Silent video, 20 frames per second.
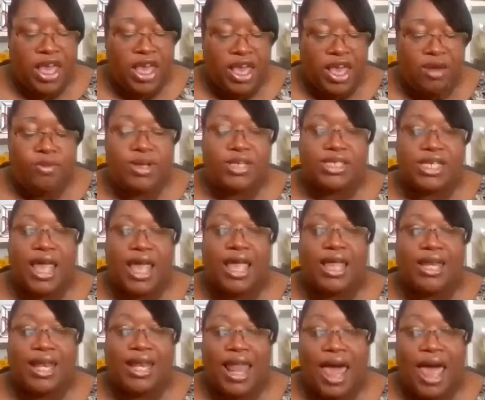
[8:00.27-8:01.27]
he was
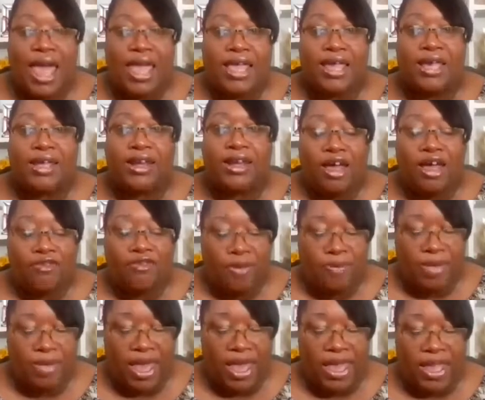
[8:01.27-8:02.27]
a lion of a
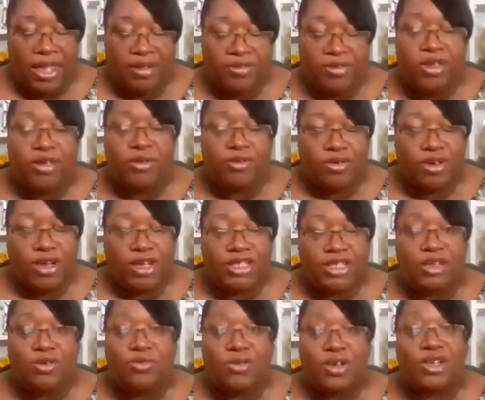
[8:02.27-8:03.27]
man,
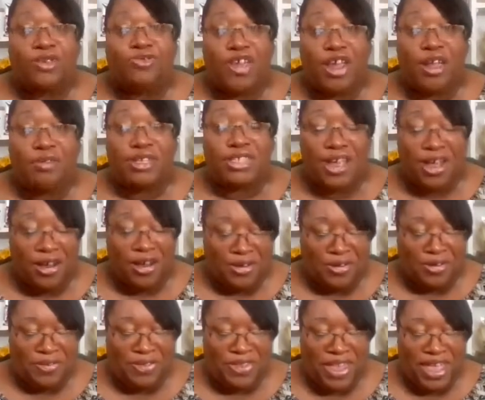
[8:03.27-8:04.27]
because he was very
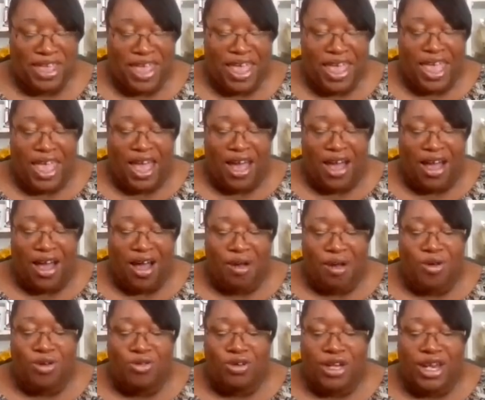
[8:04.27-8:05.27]
tall,
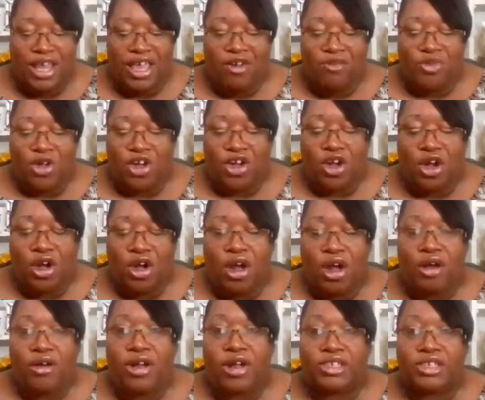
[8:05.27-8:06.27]
who lived with
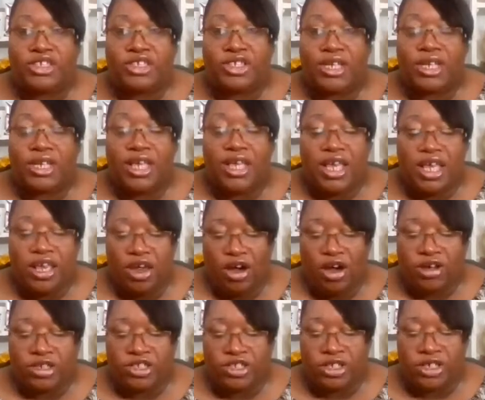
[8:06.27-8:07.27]
courage. He
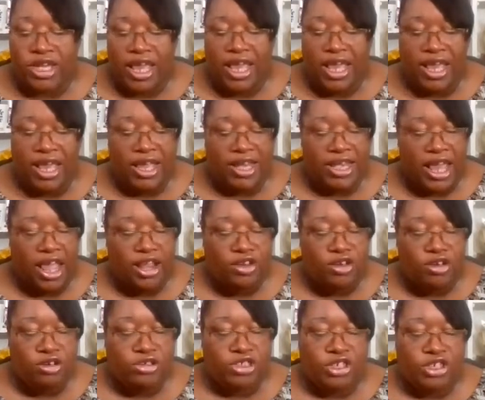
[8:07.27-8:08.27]
ushered in a
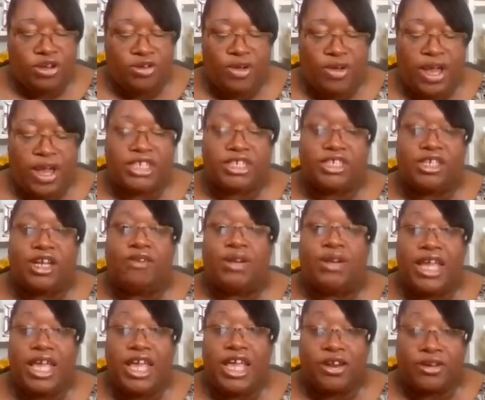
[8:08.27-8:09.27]
new generation of
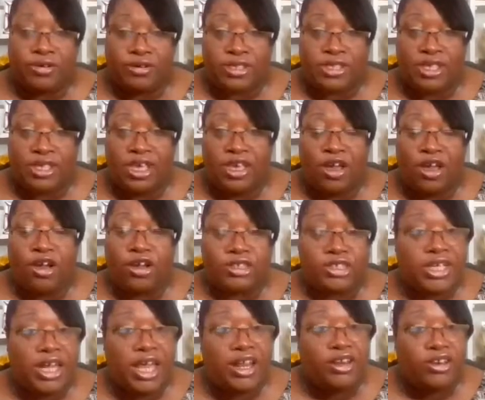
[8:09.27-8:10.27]
leaders. He
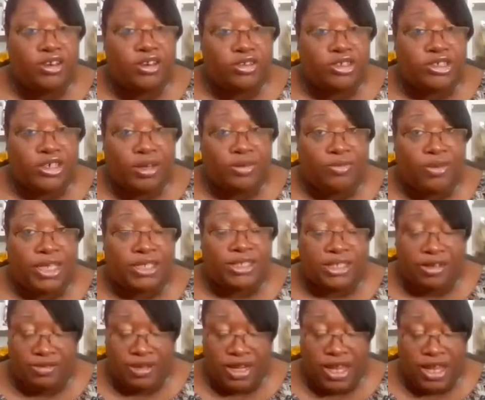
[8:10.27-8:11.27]
ushered in a new
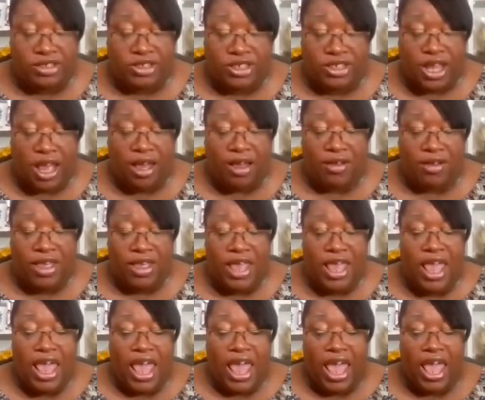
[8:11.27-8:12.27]
generation of leaders, y'all,
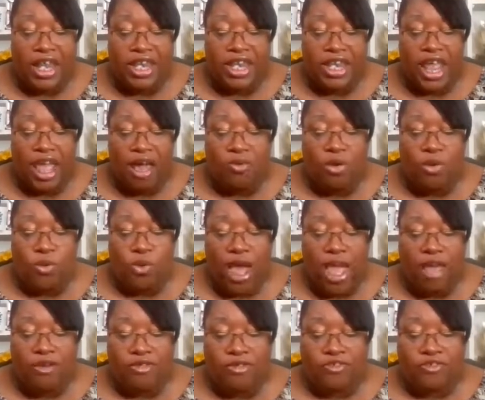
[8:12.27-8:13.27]
and never
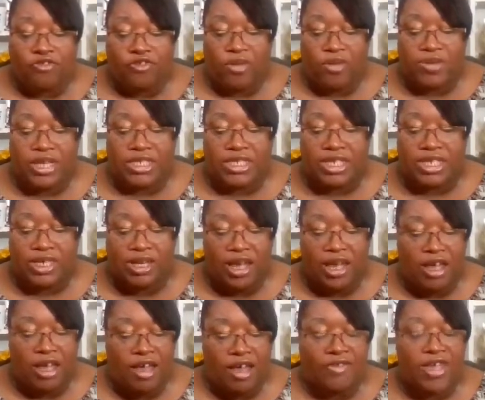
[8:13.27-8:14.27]
wavered from his
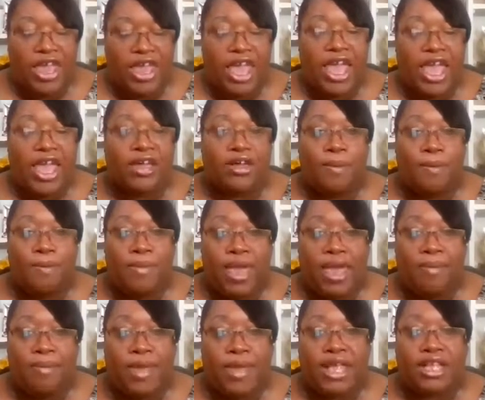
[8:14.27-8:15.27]
love and
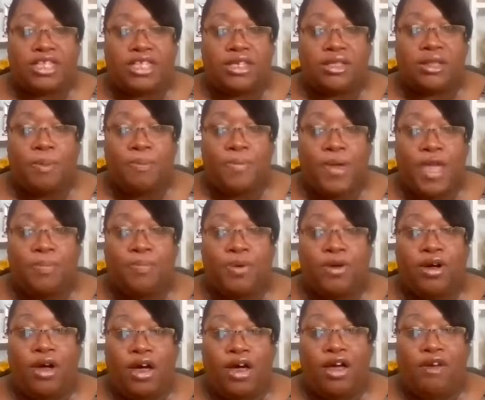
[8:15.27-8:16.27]
commitment to the
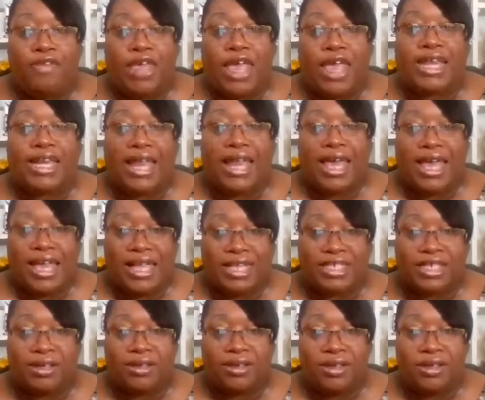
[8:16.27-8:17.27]
people of
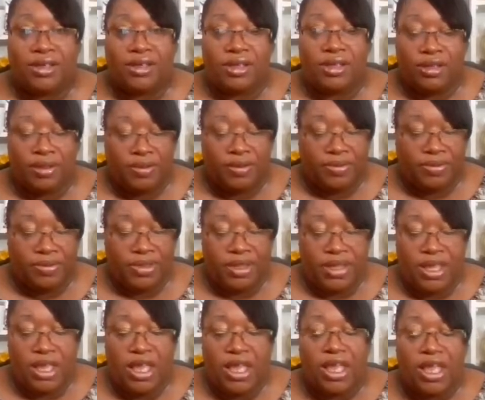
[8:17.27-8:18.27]
Atlanta.
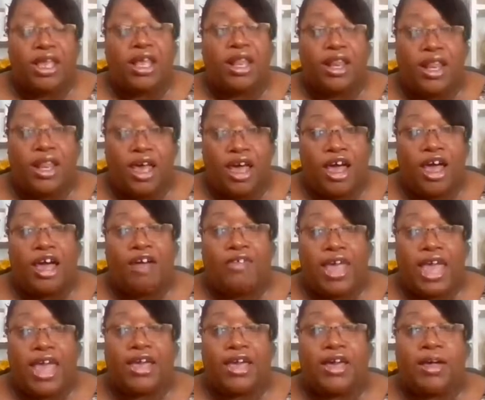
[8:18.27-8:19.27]
Love
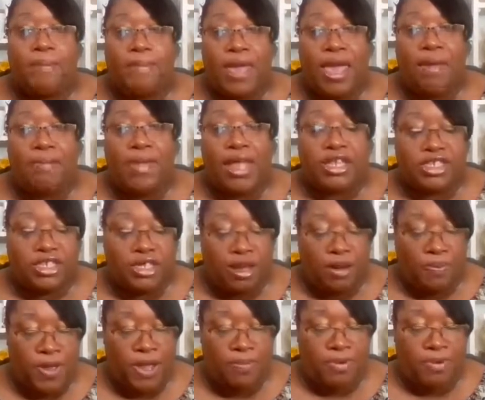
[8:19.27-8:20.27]
and commitment to
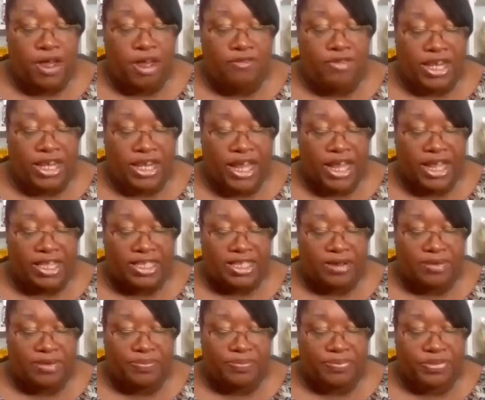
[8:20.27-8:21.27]
the people of
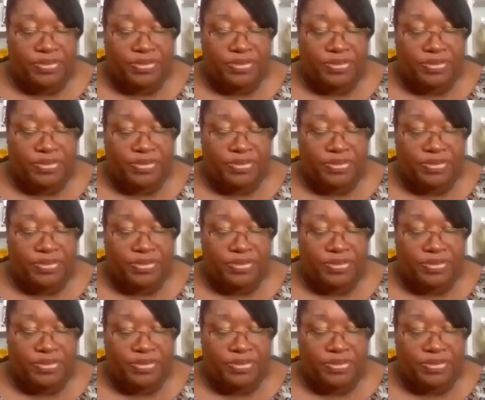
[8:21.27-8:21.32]
Atlanta.